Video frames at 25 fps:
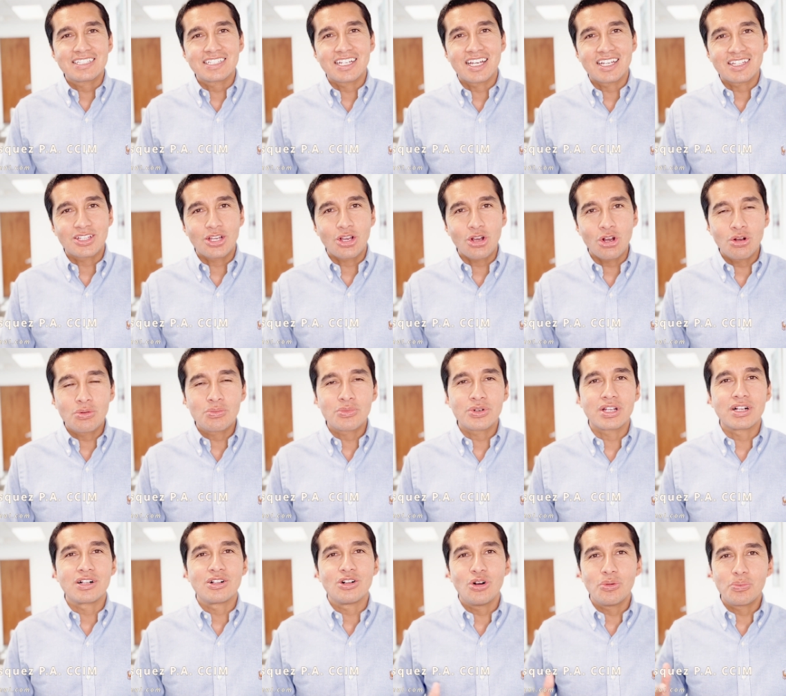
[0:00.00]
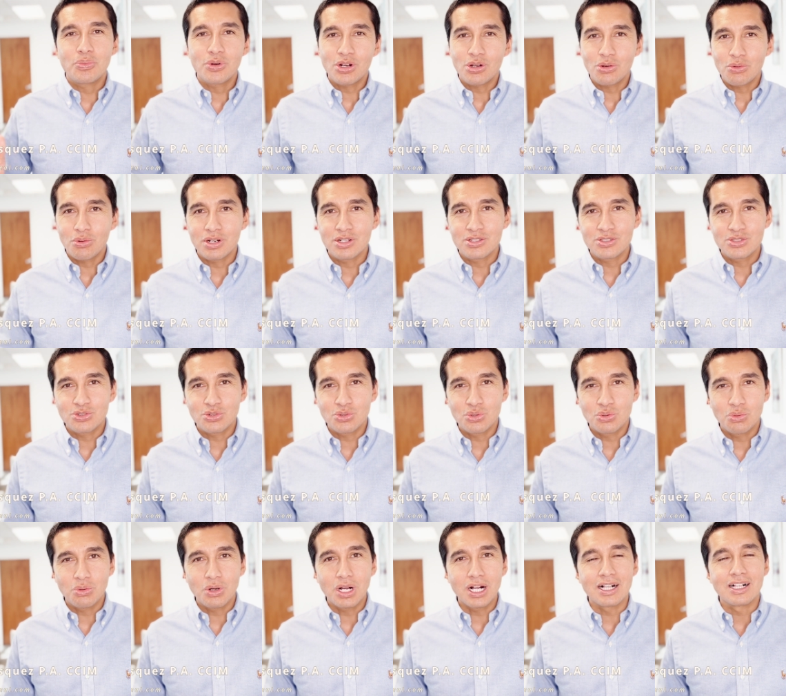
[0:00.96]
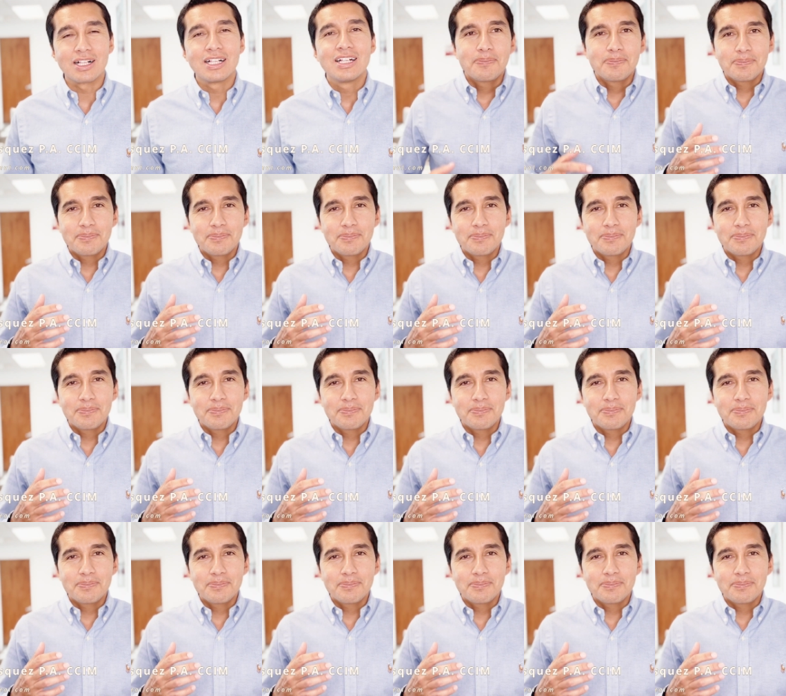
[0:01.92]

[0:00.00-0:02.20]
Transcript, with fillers: at I Hope everyone is doing well.